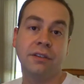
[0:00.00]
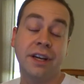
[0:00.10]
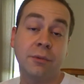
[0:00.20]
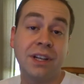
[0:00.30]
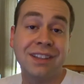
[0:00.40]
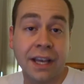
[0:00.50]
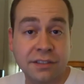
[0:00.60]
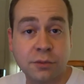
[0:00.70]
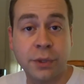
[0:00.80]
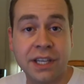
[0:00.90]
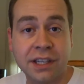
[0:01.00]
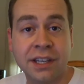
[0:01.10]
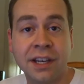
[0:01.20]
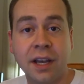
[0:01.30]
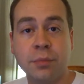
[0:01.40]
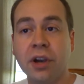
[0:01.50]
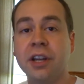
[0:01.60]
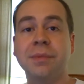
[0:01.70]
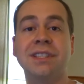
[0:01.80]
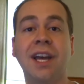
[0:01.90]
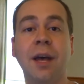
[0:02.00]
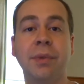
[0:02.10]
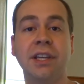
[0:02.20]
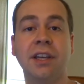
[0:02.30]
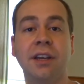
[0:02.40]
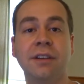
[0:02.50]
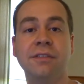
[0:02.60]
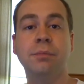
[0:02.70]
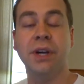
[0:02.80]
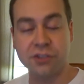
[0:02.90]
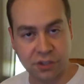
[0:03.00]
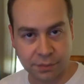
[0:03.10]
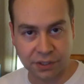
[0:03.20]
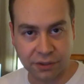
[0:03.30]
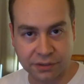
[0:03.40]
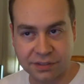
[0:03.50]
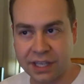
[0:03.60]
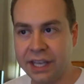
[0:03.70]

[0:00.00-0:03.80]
Right, well, last week I brought up the topic of budget builds,